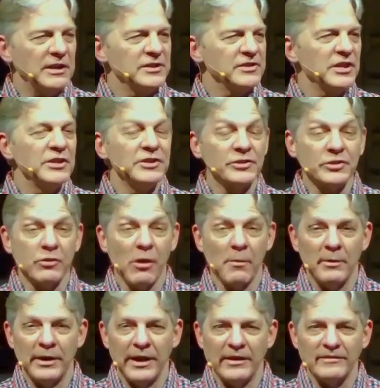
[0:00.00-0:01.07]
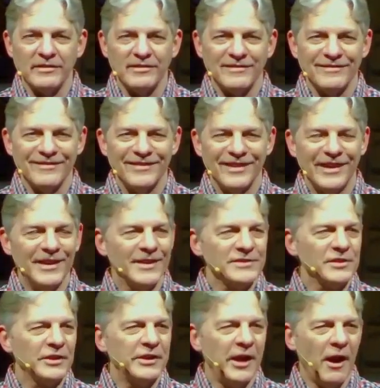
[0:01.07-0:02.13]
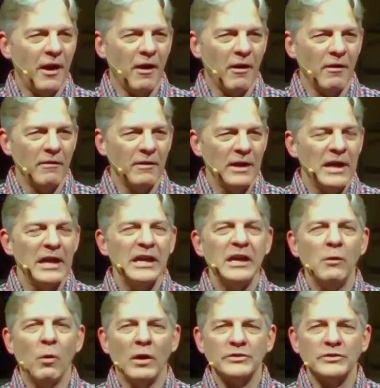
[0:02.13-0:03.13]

Does, he's indiscriminate, he doesn't care.